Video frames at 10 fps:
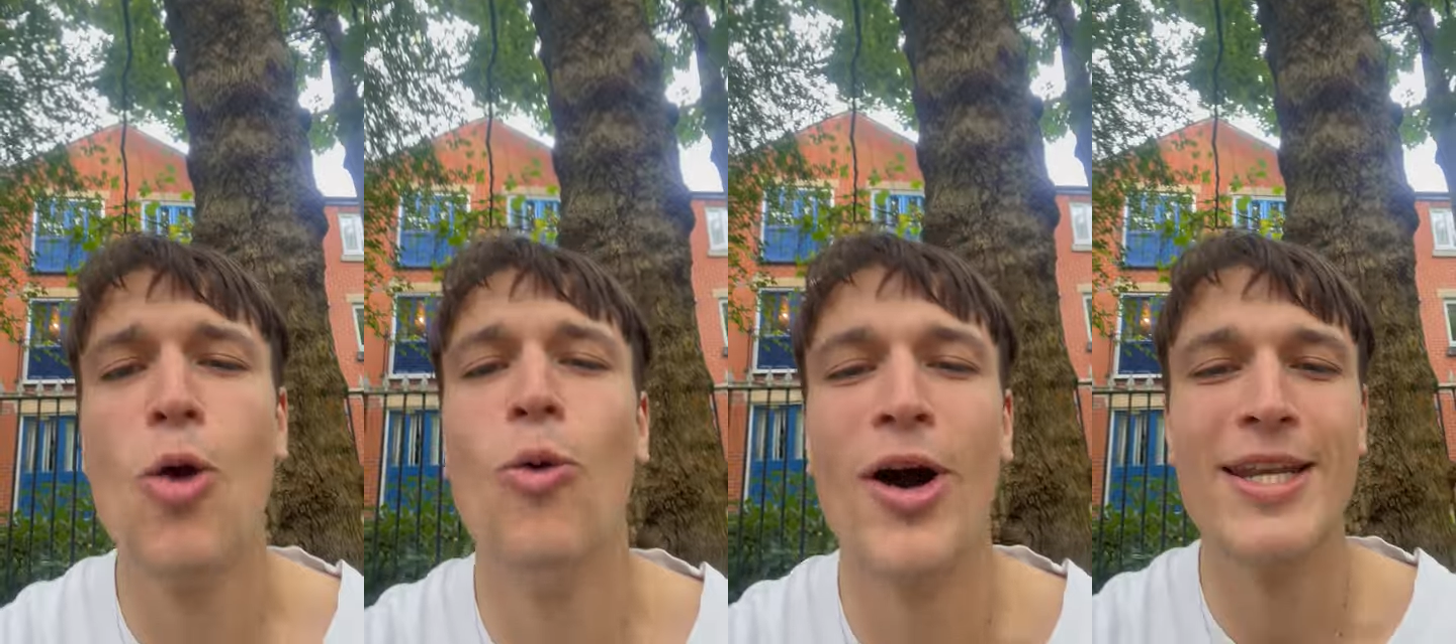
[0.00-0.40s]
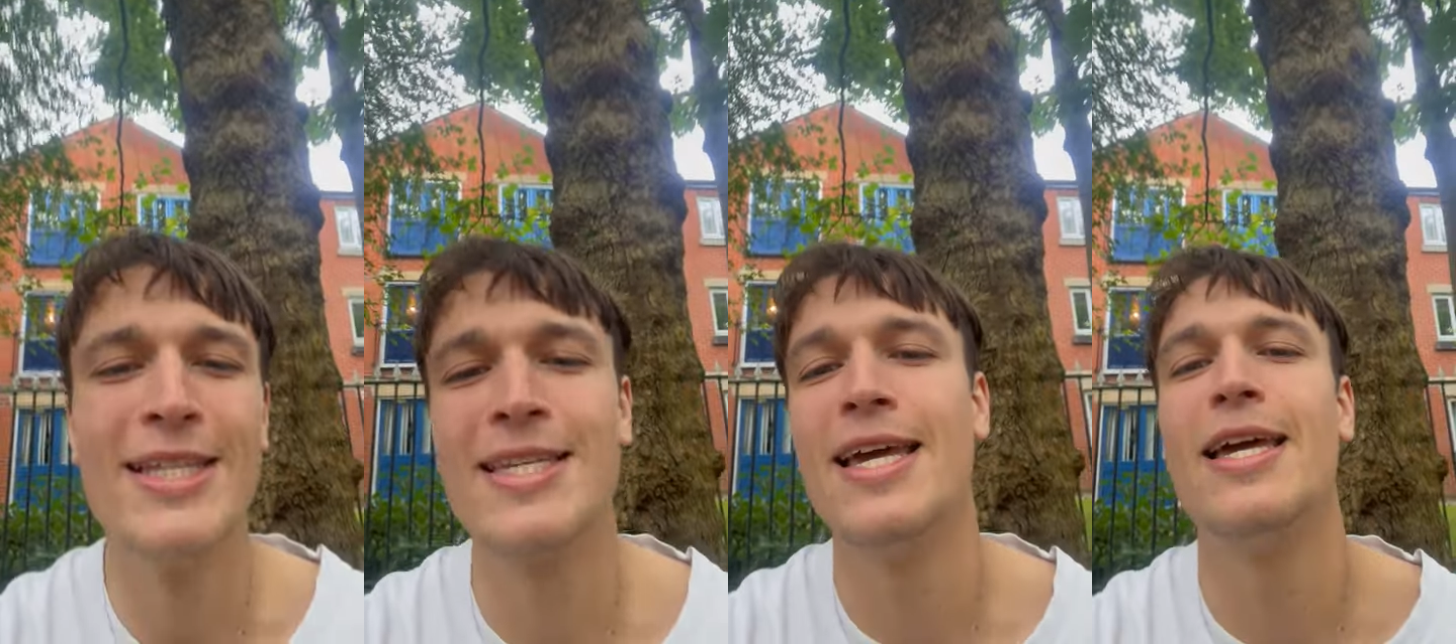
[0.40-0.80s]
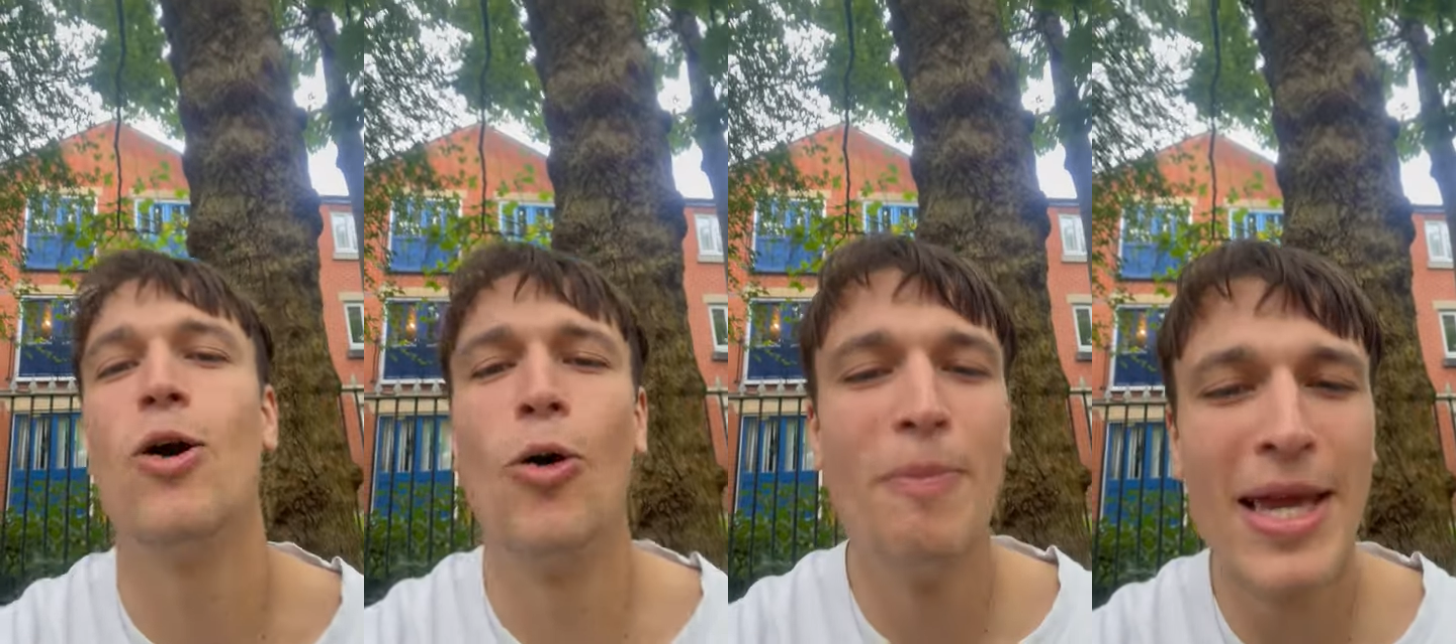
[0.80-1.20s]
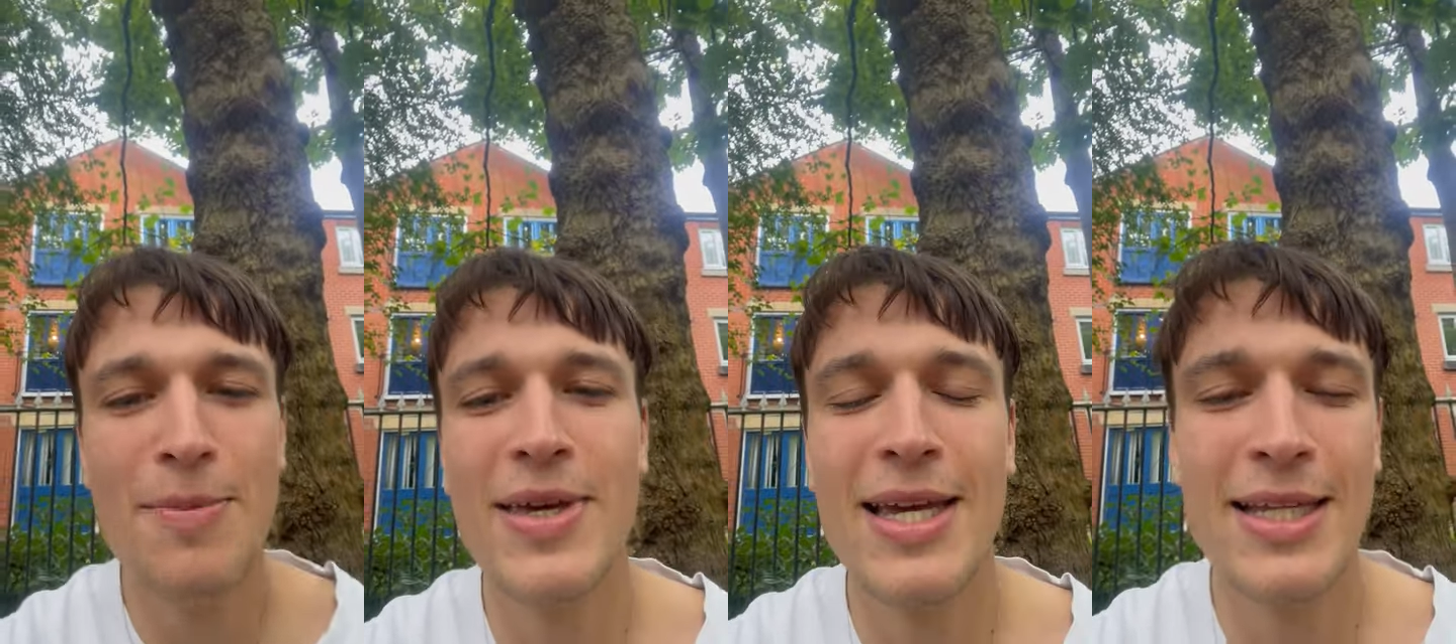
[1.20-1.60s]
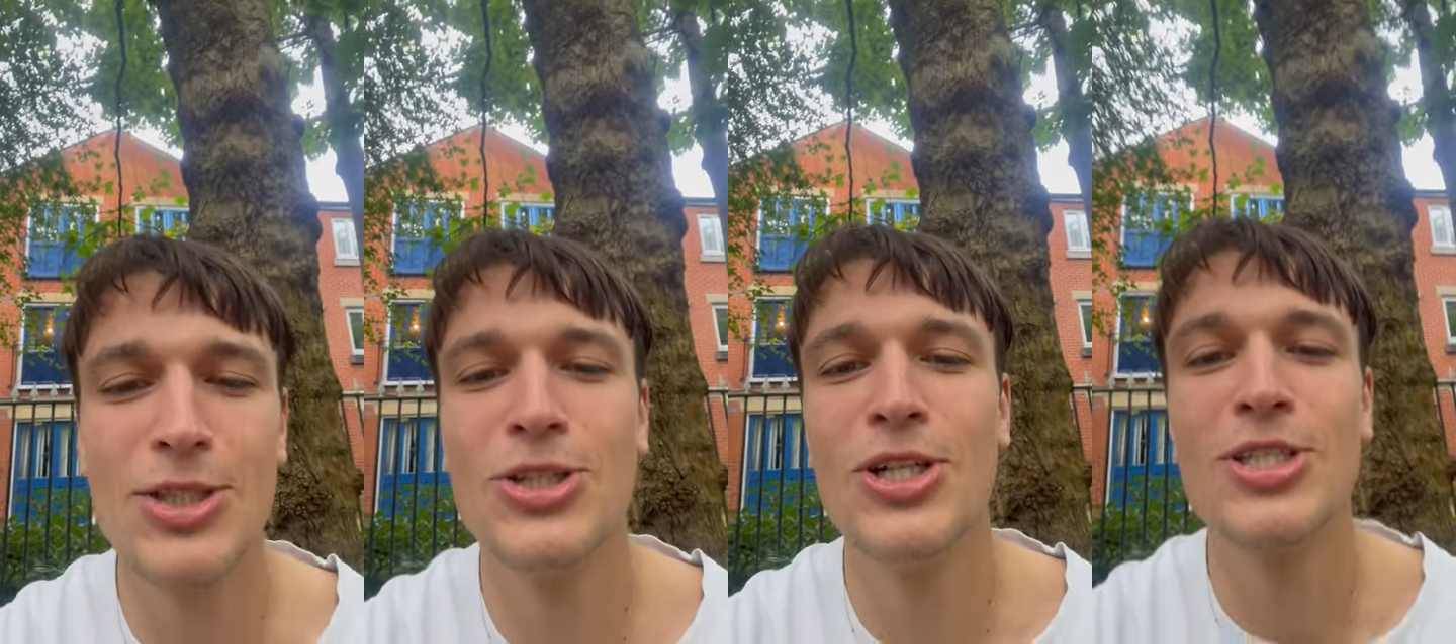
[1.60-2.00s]
what I need to hear. Or maybe
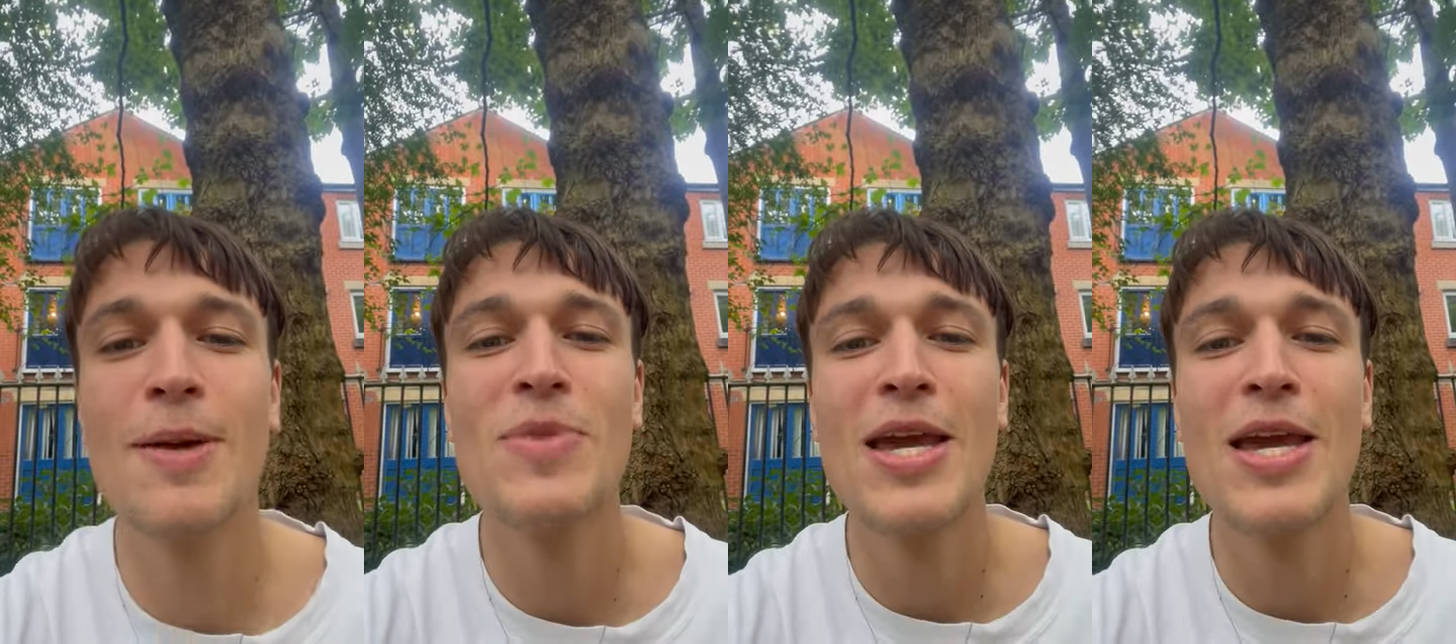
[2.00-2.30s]
it's just